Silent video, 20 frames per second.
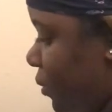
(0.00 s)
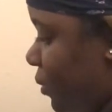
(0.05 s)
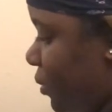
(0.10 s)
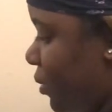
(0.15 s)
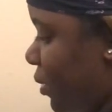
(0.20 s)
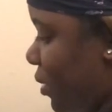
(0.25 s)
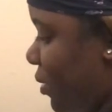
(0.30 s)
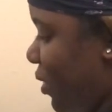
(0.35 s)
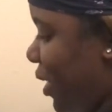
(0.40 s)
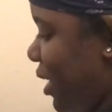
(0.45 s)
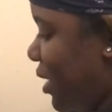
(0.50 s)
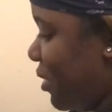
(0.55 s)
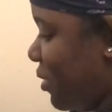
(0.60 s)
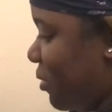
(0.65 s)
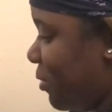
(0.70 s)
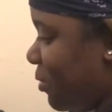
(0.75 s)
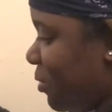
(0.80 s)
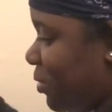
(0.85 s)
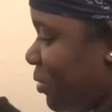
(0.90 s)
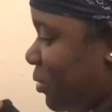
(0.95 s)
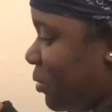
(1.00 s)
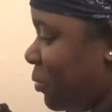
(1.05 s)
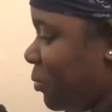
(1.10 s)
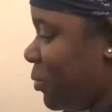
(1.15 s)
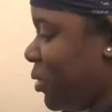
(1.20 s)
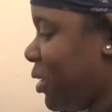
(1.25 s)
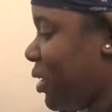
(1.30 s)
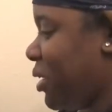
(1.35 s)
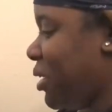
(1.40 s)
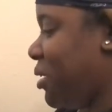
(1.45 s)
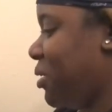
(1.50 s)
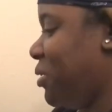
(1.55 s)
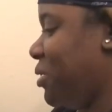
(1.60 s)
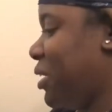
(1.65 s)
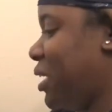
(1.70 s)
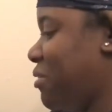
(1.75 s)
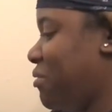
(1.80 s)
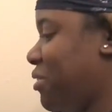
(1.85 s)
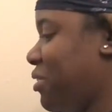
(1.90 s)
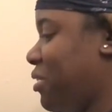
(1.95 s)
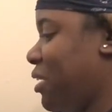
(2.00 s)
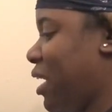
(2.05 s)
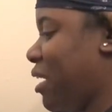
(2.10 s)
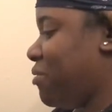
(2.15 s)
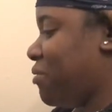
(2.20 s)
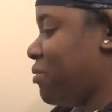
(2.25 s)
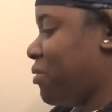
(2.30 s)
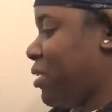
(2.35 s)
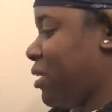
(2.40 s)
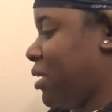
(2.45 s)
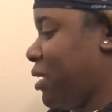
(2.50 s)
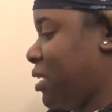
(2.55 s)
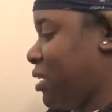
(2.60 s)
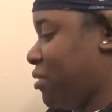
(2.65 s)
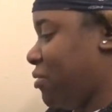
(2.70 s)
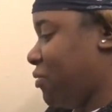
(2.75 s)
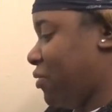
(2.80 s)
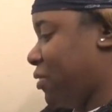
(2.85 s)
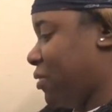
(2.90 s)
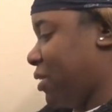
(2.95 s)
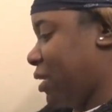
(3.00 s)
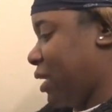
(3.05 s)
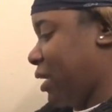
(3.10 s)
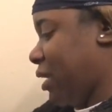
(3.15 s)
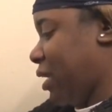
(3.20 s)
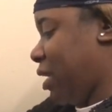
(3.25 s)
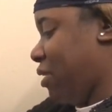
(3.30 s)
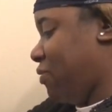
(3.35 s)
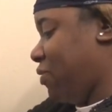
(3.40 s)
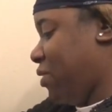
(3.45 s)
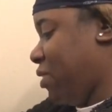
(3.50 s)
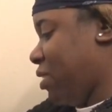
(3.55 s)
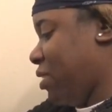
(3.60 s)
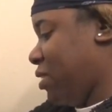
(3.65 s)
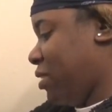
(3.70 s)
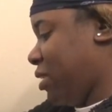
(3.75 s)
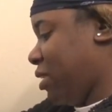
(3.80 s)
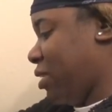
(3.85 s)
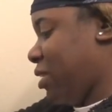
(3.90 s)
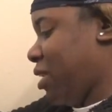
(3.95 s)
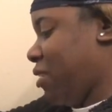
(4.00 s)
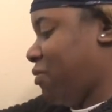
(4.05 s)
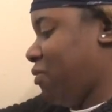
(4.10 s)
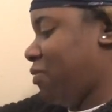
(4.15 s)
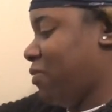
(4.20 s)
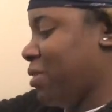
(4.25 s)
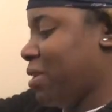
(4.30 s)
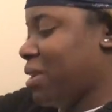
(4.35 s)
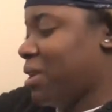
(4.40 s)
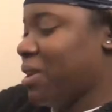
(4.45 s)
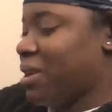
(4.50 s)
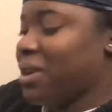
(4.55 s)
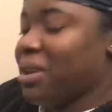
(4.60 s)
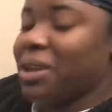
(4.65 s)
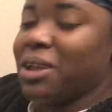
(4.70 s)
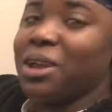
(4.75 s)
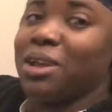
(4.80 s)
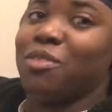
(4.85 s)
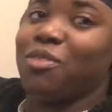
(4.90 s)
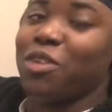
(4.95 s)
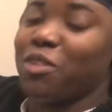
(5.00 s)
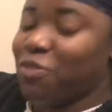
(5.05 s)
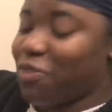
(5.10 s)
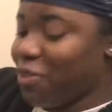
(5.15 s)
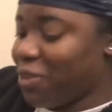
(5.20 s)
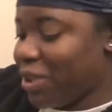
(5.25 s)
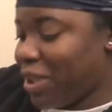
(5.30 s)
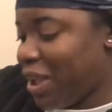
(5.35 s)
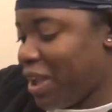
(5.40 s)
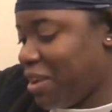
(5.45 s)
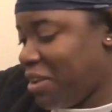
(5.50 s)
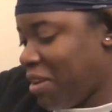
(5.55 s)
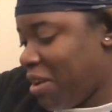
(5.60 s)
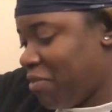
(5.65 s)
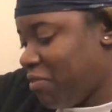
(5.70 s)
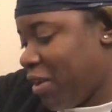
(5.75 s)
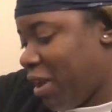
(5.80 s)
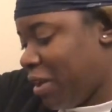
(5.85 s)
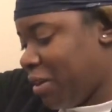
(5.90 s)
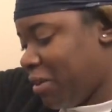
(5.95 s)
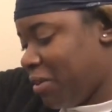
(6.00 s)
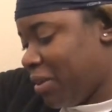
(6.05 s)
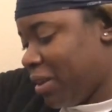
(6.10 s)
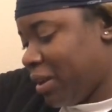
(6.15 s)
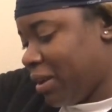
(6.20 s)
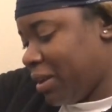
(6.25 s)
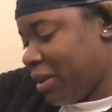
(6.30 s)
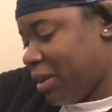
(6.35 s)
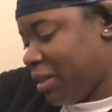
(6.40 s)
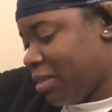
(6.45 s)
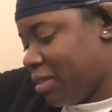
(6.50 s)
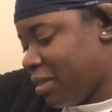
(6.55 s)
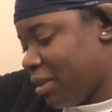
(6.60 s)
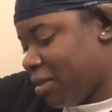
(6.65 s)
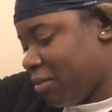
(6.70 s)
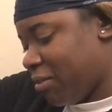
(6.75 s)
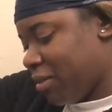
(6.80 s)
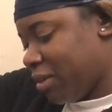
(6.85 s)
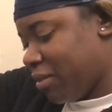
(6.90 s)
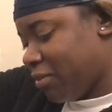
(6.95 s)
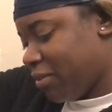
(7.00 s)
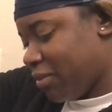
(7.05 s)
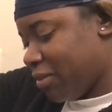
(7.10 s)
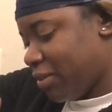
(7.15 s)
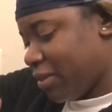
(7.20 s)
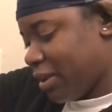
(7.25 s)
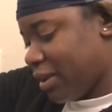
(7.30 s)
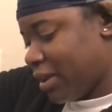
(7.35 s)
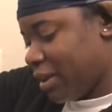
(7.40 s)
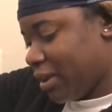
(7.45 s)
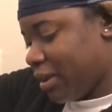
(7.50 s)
No, they don't. You, will never have eat a fruit. If you if if a fruitcake don't have alcohol in it, it's not real fruitcake.